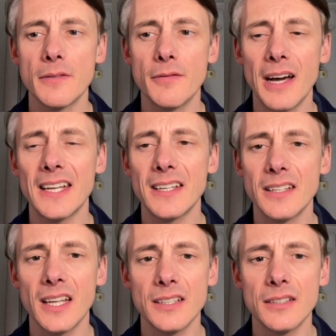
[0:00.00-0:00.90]
valid
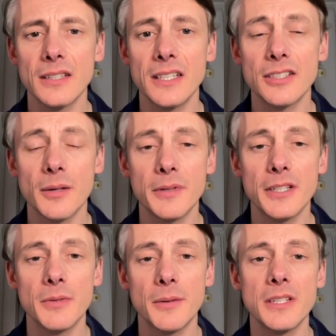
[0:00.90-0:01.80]
that these
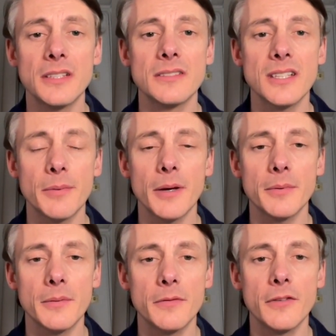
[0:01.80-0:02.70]
companies maybe need to step up
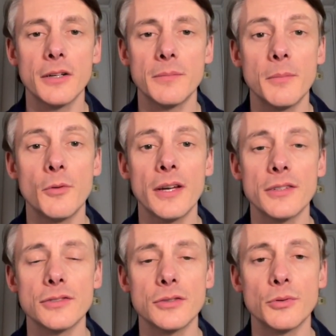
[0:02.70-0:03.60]
and provide a bit more
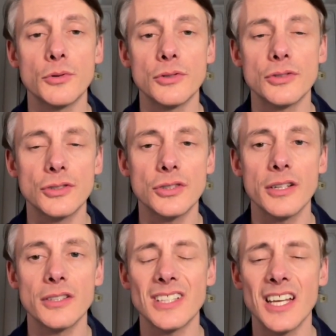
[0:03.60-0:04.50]
extra support just to
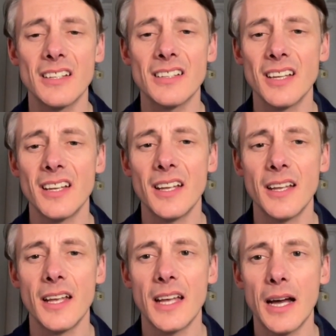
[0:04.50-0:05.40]
understand
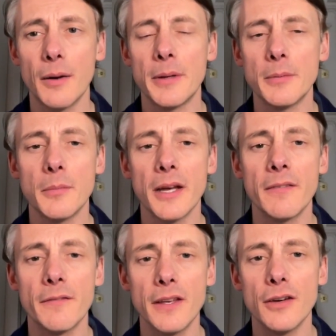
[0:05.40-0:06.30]
how people may
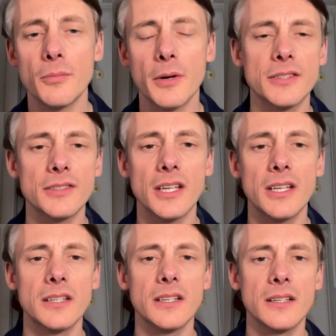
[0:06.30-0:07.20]
feel by
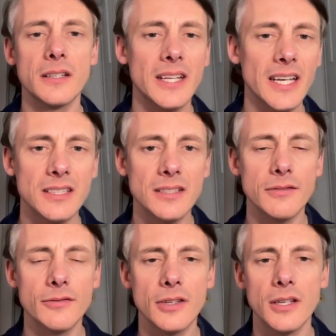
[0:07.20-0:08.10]
seeing
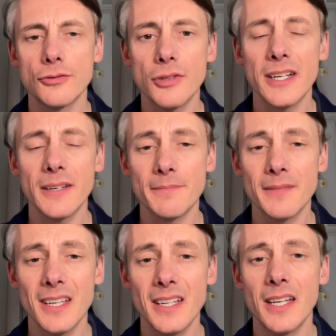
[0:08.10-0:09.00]
negative credit
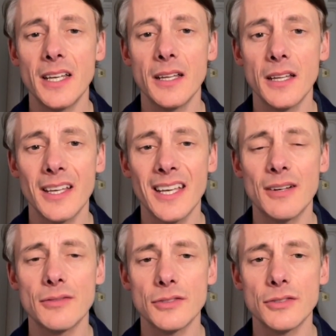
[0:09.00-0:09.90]
in their
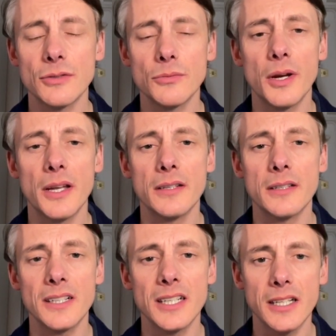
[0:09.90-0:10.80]
accounts when
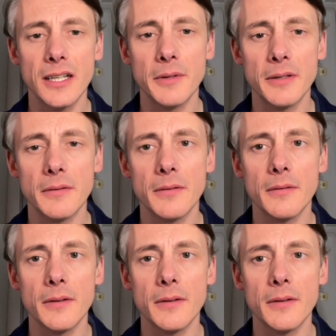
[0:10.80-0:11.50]
clearly they've been